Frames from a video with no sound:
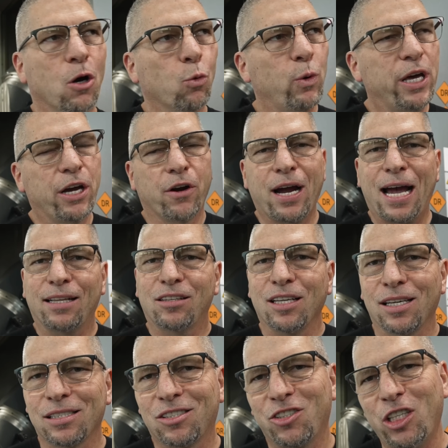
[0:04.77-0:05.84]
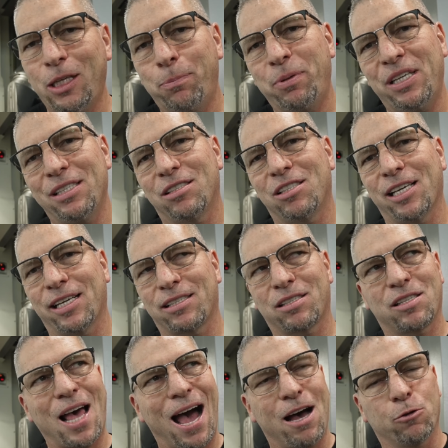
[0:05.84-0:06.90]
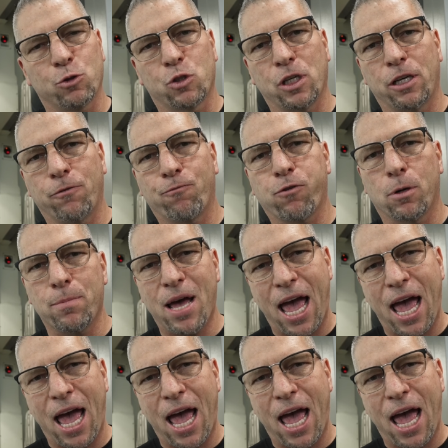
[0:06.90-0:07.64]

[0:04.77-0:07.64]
We are at the C P six thousand from